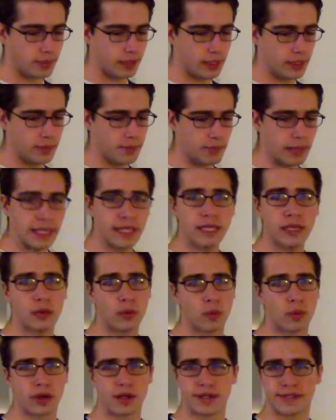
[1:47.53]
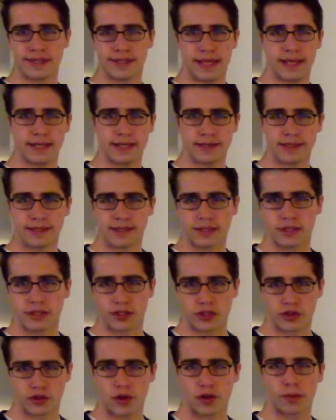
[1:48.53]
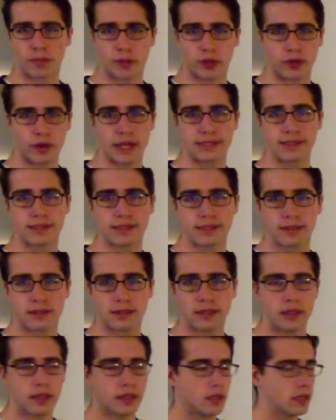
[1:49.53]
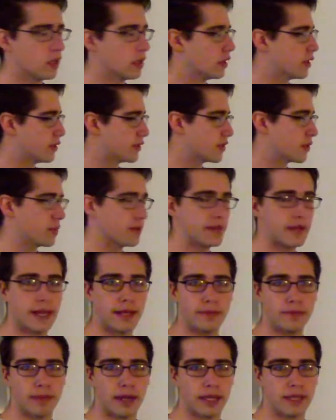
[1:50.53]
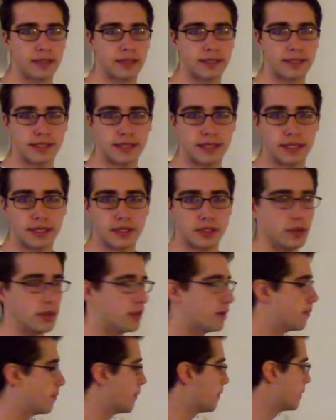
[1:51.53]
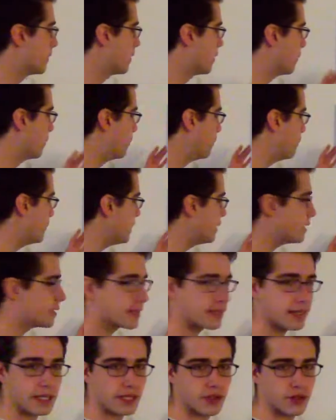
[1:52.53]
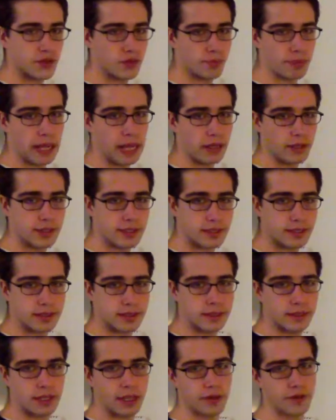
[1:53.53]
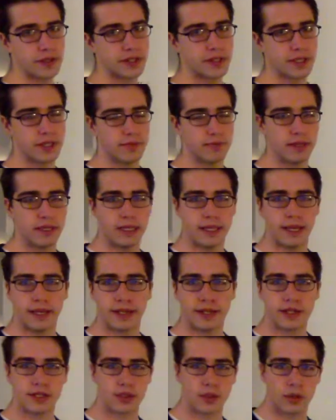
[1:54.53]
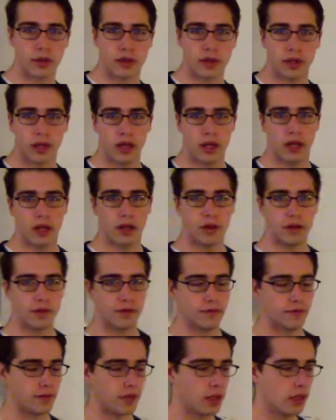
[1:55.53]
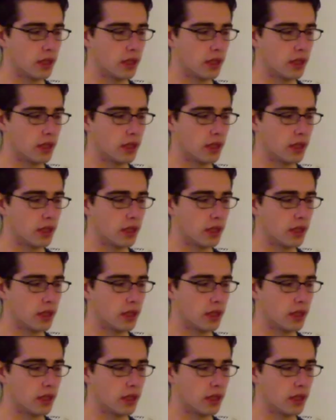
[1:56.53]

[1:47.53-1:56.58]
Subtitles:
it might get worse as the stroke progresses. So with that in mind, let's get to it. B stands for balance. Now this can be any sort of